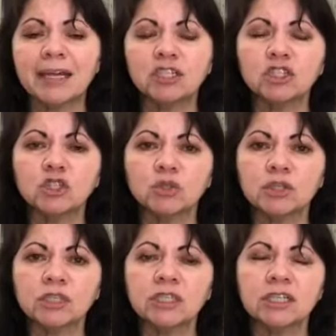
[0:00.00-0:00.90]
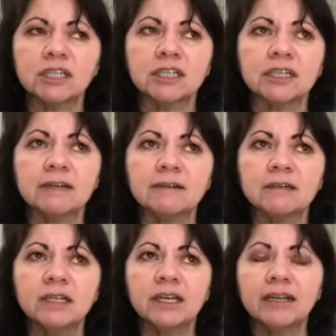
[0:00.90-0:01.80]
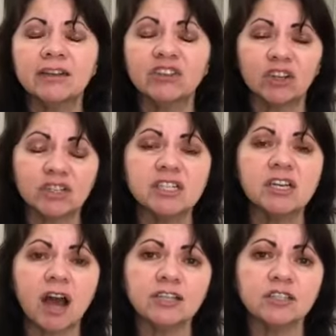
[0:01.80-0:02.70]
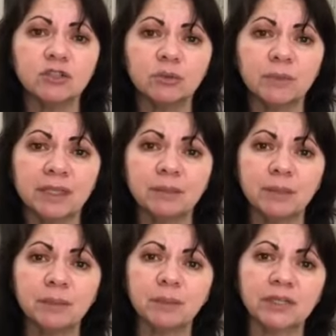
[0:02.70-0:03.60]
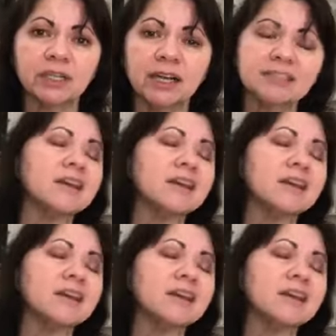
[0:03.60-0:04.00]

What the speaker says: sure that there's not too many people in a class.